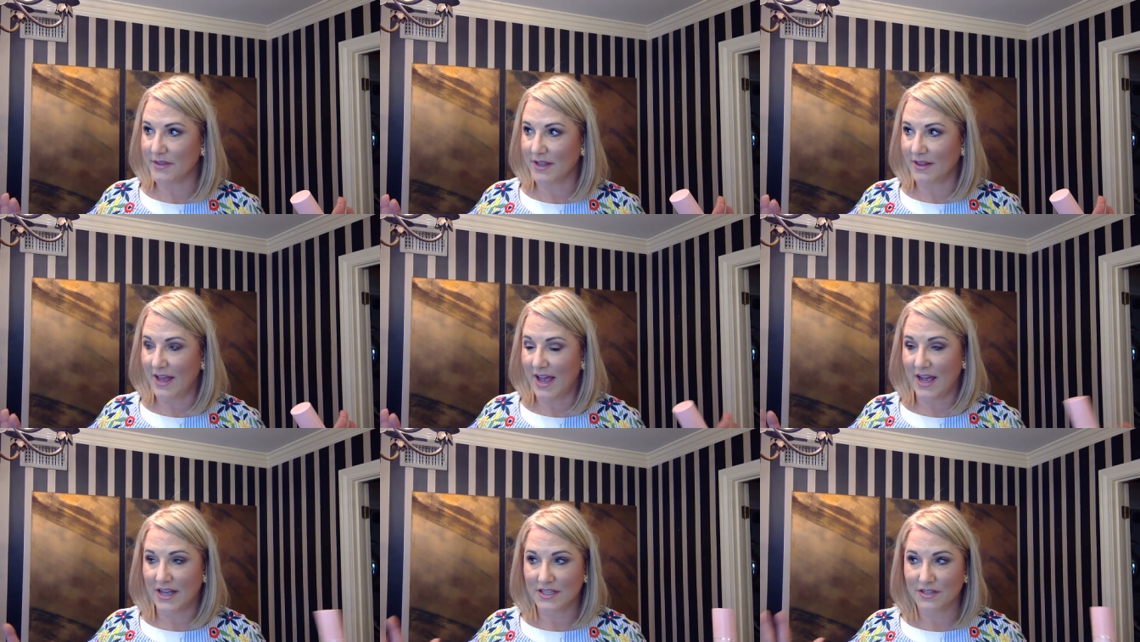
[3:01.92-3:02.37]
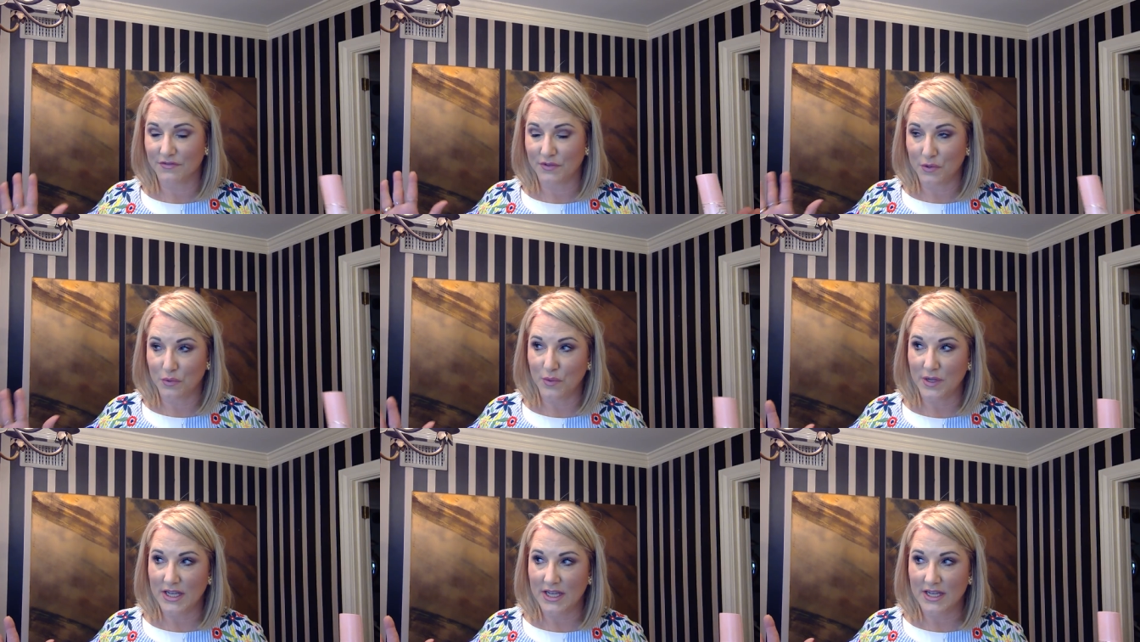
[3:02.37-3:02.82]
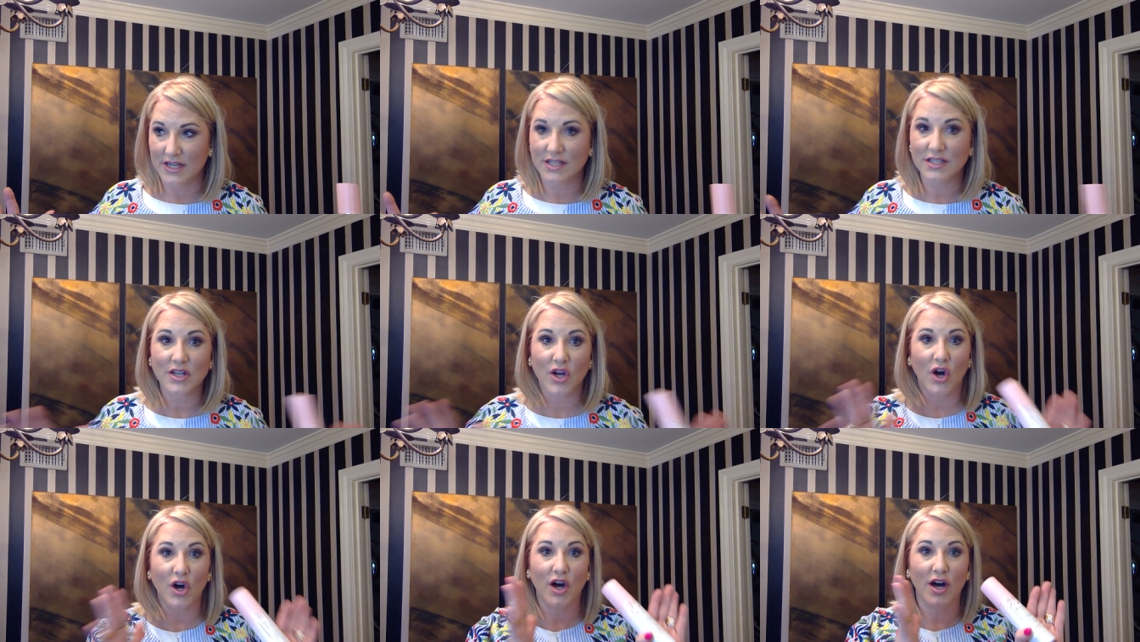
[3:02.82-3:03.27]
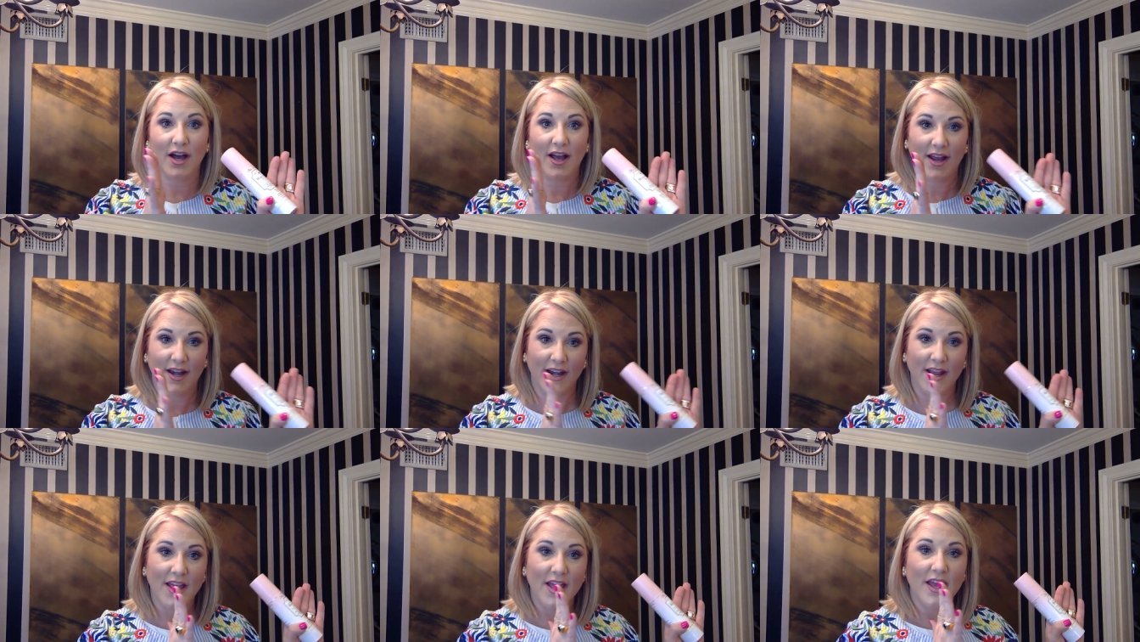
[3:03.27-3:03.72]
in the last few weeks
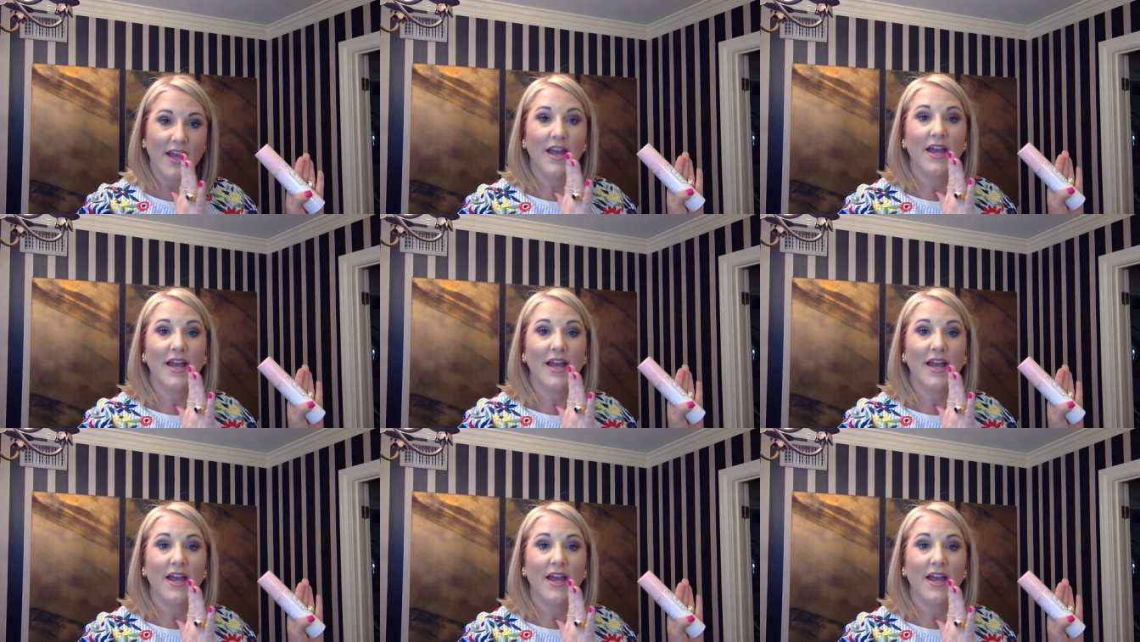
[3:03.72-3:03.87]
on